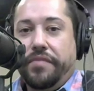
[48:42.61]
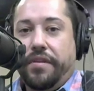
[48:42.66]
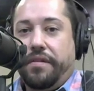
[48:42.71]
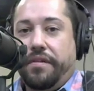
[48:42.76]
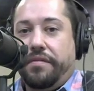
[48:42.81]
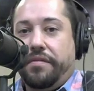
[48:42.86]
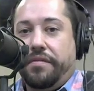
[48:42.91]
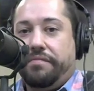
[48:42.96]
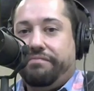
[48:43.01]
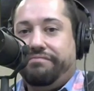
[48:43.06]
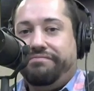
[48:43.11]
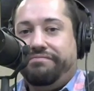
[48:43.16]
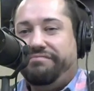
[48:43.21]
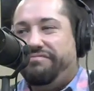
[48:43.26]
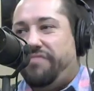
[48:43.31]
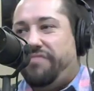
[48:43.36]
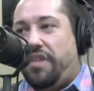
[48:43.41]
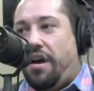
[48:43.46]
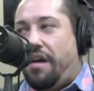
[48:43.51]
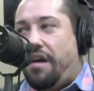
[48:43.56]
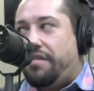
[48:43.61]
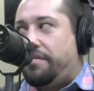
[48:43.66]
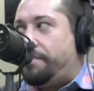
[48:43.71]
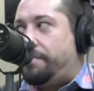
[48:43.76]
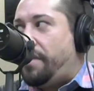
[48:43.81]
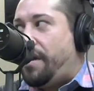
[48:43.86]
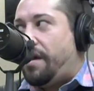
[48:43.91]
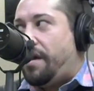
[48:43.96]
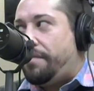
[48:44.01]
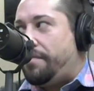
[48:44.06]
I mean, gossip
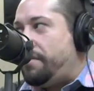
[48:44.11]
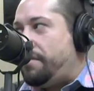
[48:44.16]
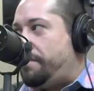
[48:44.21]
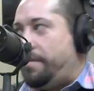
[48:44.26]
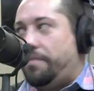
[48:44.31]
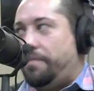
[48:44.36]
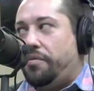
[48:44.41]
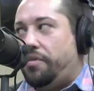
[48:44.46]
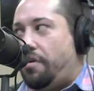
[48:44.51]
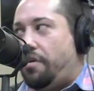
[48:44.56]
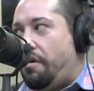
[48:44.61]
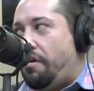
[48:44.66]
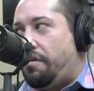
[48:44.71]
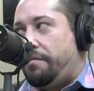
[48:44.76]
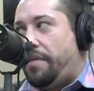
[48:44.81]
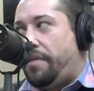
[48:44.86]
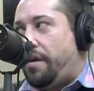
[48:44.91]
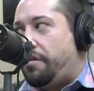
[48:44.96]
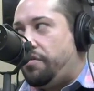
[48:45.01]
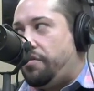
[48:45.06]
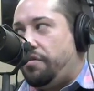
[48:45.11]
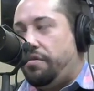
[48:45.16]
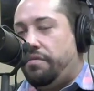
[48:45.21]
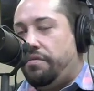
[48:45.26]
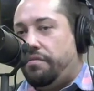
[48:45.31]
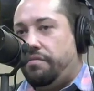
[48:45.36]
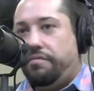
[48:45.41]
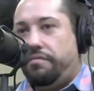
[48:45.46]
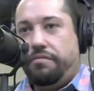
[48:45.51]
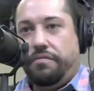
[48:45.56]
happens. People talk about you.
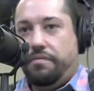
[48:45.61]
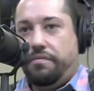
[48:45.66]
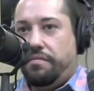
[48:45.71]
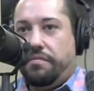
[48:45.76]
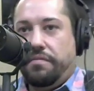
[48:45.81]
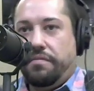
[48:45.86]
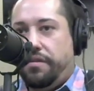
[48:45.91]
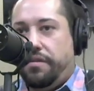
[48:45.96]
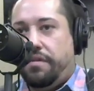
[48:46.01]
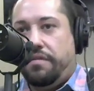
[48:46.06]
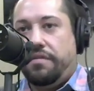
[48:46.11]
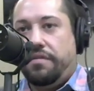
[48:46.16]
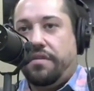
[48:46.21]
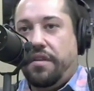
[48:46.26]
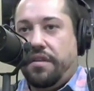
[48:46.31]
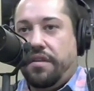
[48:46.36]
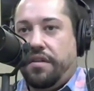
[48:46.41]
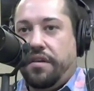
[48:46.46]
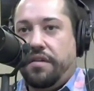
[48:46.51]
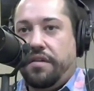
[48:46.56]
They think